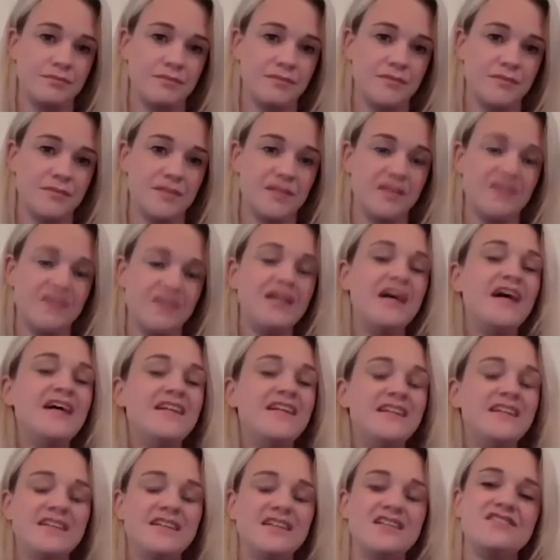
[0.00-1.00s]
Yeah, I think
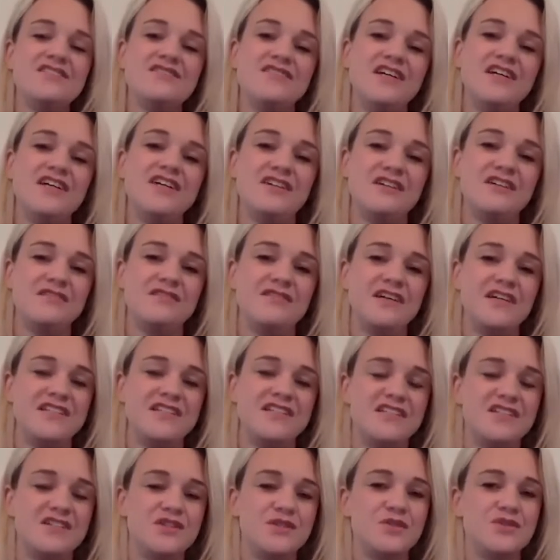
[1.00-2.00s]
that's very good advice, to
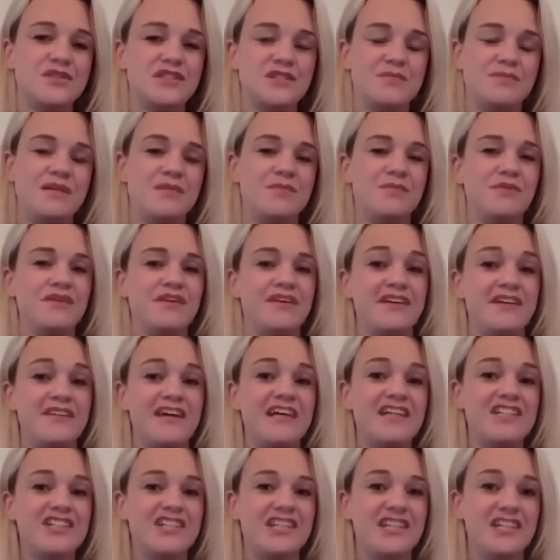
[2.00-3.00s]
talk to the people that are
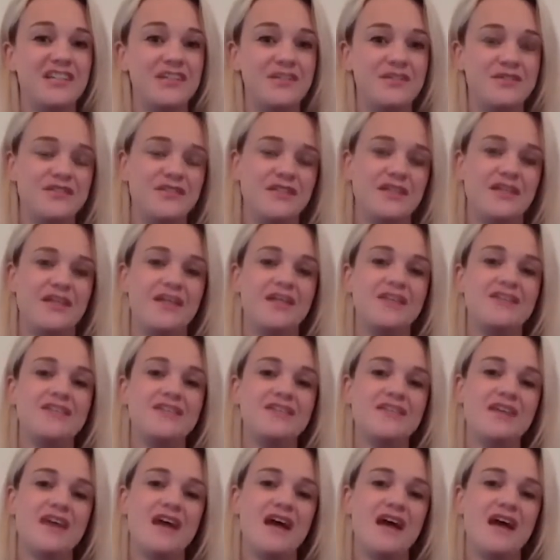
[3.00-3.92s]
actually using it.